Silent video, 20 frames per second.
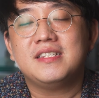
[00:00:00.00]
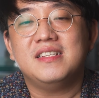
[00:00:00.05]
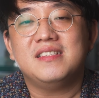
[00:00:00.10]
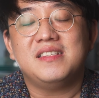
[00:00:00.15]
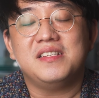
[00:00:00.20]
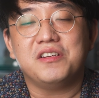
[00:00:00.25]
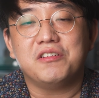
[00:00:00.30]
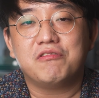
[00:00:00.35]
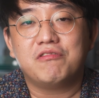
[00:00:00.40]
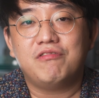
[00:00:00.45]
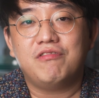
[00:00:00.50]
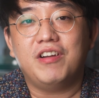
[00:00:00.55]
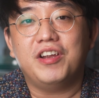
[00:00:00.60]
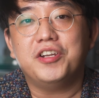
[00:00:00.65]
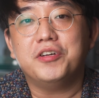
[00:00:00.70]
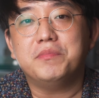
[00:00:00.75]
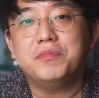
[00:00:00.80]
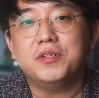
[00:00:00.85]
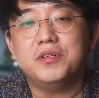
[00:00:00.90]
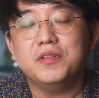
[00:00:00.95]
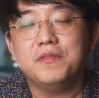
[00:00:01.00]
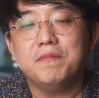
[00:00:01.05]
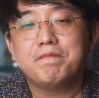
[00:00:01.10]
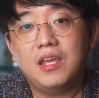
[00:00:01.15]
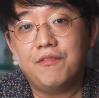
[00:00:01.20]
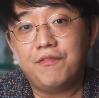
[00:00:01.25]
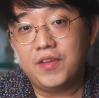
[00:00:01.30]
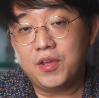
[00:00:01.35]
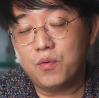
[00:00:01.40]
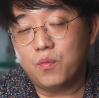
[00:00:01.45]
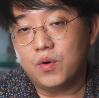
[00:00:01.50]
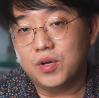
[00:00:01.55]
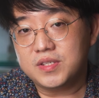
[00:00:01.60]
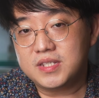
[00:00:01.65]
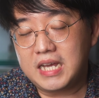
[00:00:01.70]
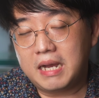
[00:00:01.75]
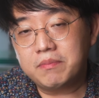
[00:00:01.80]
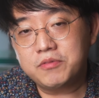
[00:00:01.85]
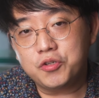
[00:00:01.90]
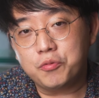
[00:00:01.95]
is incredible. If it was
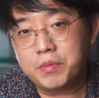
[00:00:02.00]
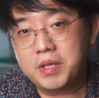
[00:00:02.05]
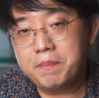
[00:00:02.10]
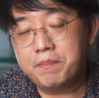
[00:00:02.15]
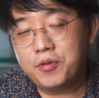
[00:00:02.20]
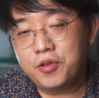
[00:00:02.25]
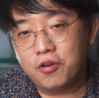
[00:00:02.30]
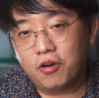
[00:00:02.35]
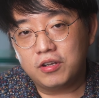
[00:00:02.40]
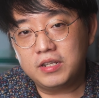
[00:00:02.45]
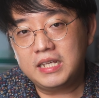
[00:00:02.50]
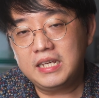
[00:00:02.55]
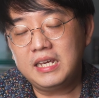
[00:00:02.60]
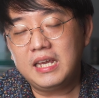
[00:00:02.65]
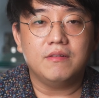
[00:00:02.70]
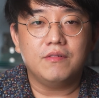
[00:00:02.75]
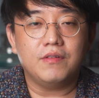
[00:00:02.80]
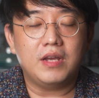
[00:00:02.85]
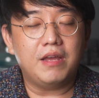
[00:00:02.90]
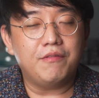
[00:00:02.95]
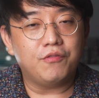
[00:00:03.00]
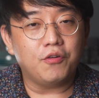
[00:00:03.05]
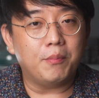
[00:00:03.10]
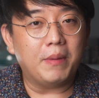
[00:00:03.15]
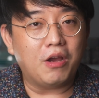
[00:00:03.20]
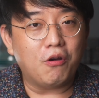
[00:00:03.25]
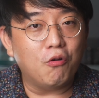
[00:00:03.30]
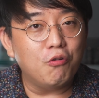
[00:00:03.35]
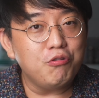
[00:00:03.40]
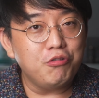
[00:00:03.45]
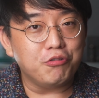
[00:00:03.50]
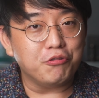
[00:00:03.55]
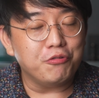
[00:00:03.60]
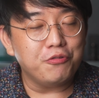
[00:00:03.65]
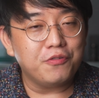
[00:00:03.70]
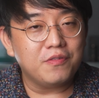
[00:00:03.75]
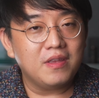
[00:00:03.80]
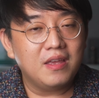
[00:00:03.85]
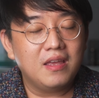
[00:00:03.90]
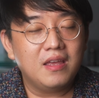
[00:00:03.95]
up to me purely and for my own
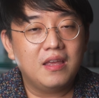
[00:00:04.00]
use,